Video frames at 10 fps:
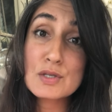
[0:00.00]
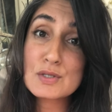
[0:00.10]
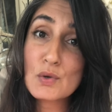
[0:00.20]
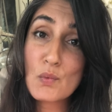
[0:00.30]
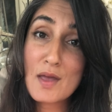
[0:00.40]

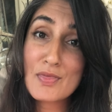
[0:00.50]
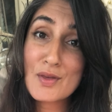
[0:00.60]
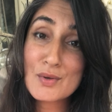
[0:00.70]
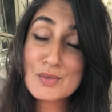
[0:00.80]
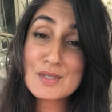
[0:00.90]
So when
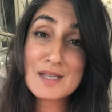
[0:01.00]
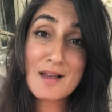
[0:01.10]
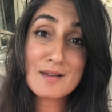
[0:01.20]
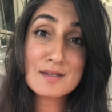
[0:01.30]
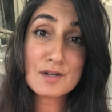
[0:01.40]
those
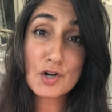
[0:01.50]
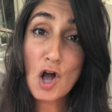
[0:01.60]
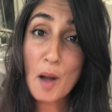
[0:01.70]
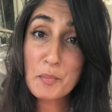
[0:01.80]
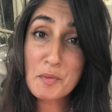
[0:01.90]
cells are
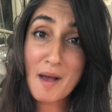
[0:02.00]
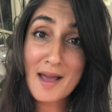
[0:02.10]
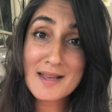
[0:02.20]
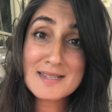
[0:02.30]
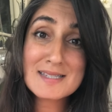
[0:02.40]

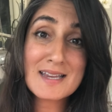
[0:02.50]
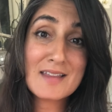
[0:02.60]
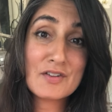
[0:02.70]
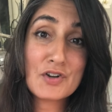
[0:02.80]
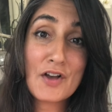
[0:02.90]
compromised
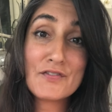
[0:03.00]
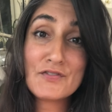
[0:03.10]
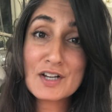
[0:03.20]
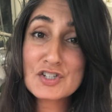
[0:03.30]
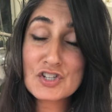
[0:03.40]
and they're not
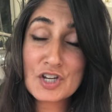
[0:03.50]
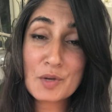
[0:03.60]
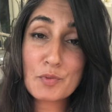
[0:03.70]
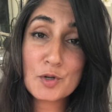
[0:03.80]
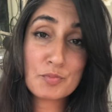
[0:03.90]
functioning
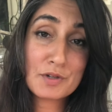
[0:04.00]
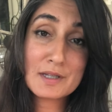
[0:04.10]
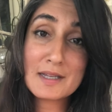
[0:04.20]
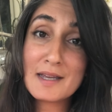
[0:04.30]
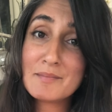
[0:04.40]

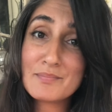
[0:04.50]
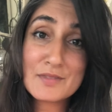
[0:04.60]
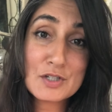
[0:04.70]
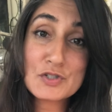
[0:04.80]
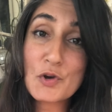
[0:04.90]
appropriately,
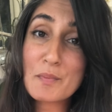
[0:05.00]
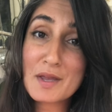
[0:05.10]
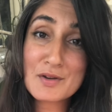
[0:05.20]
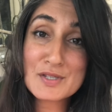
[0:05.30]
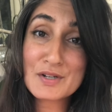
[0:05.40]
you don't
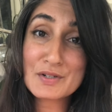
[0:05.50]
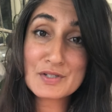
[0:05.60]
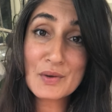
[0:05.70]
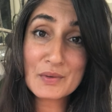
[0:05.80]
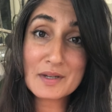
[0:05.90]
make your
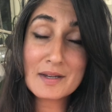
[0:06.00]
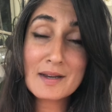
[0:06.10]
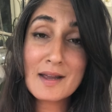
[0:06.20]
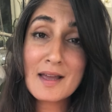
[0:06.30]
serotonin.